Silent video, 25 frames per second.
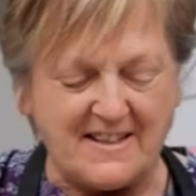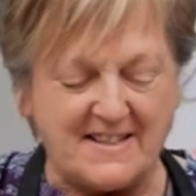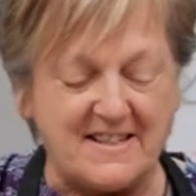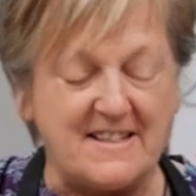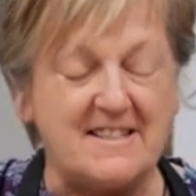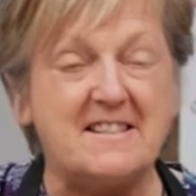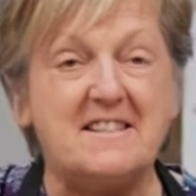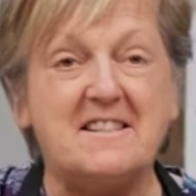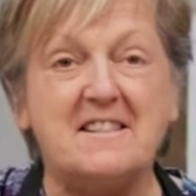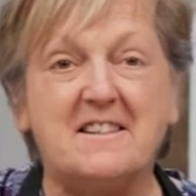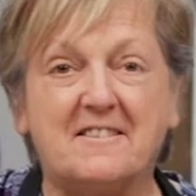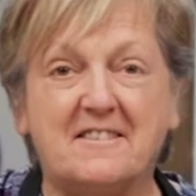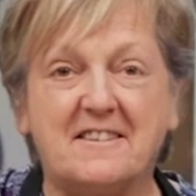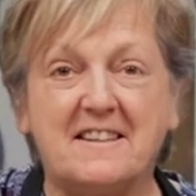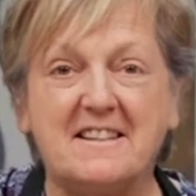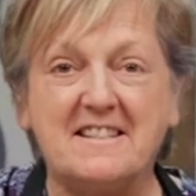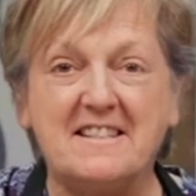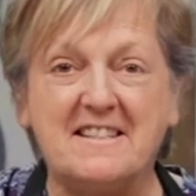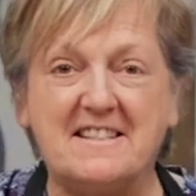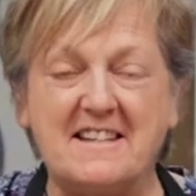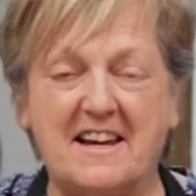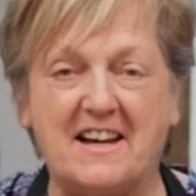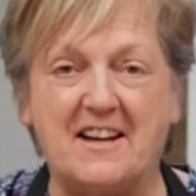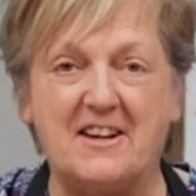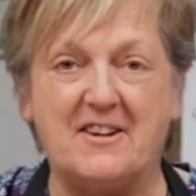to seal
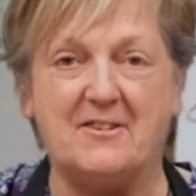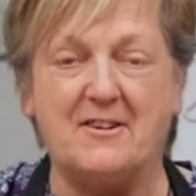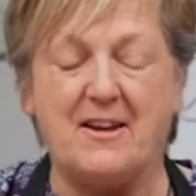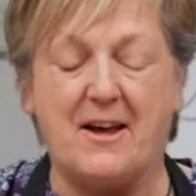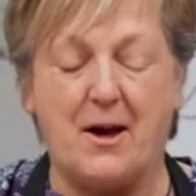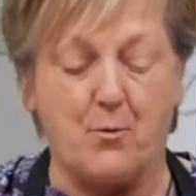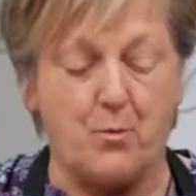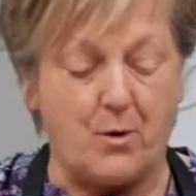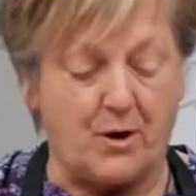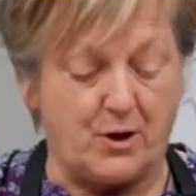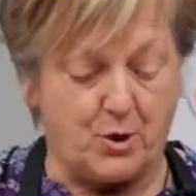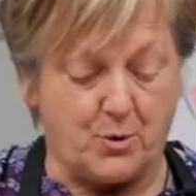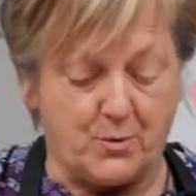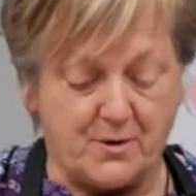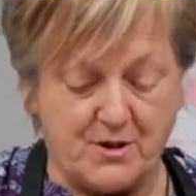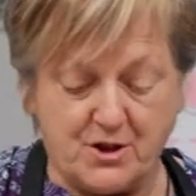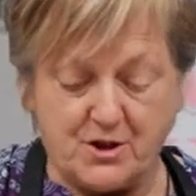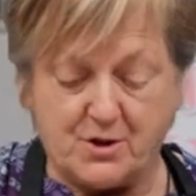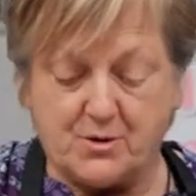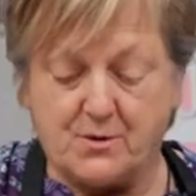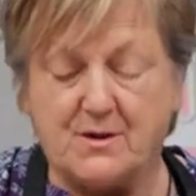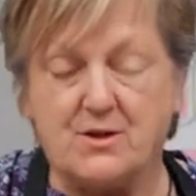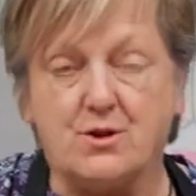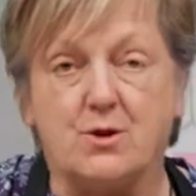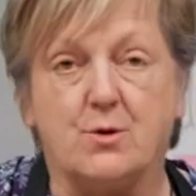this down, what you would
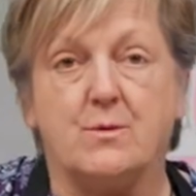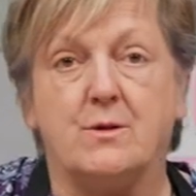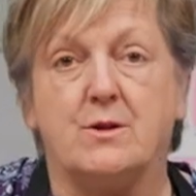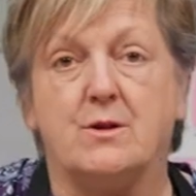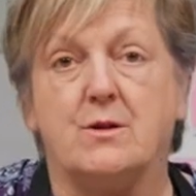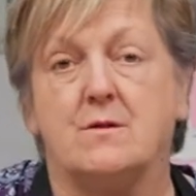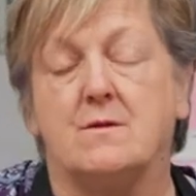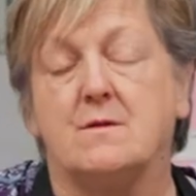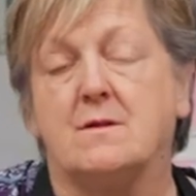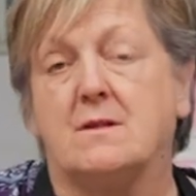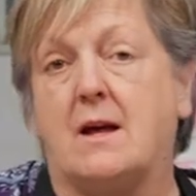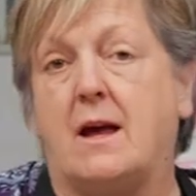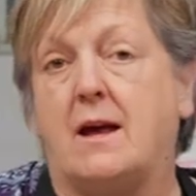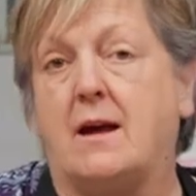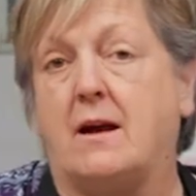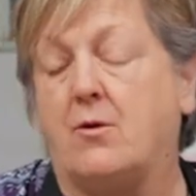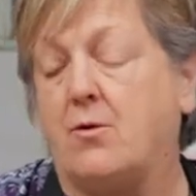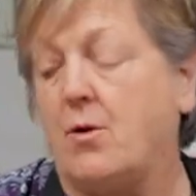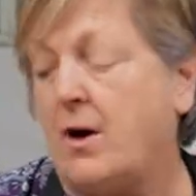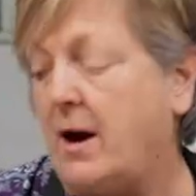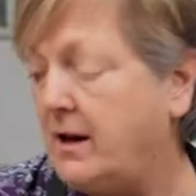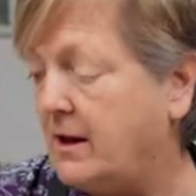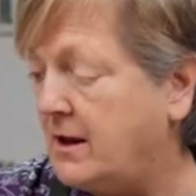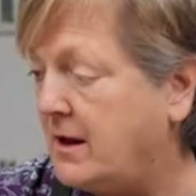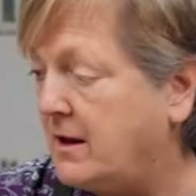do is you would use a
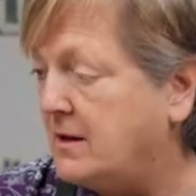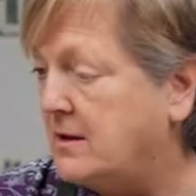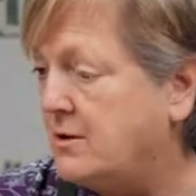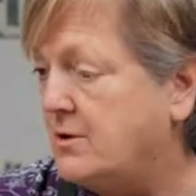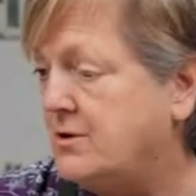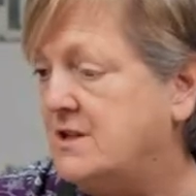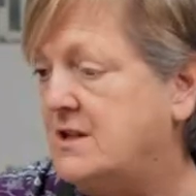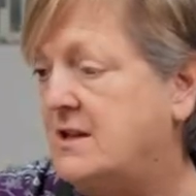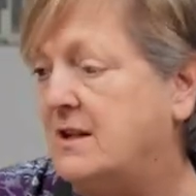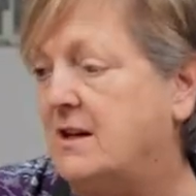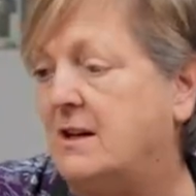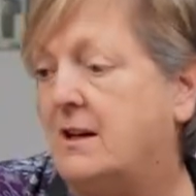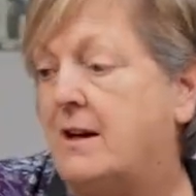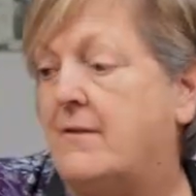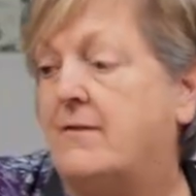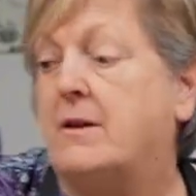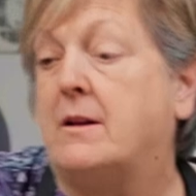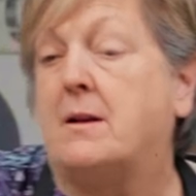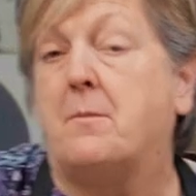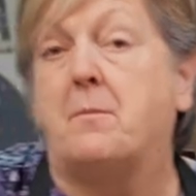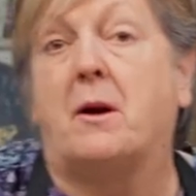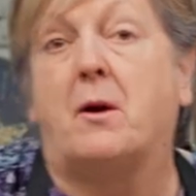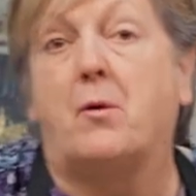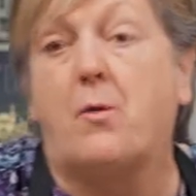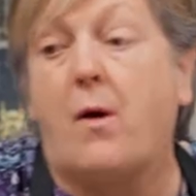Krylon 1311,
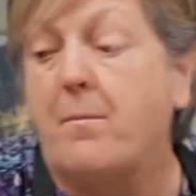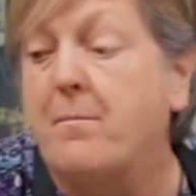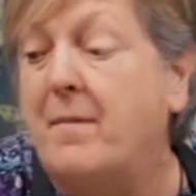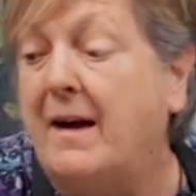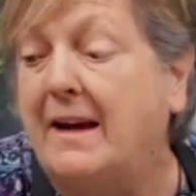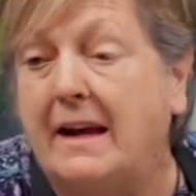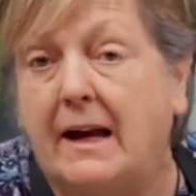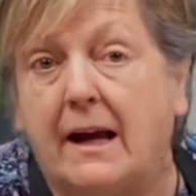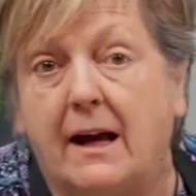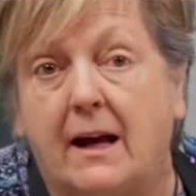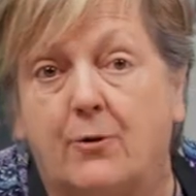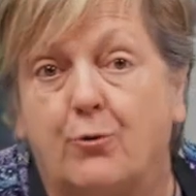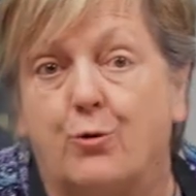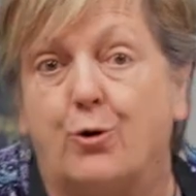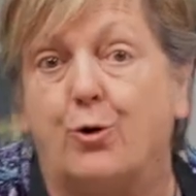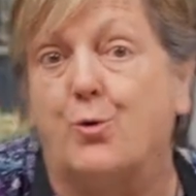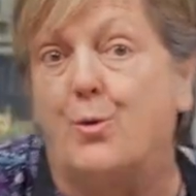let me grab my can real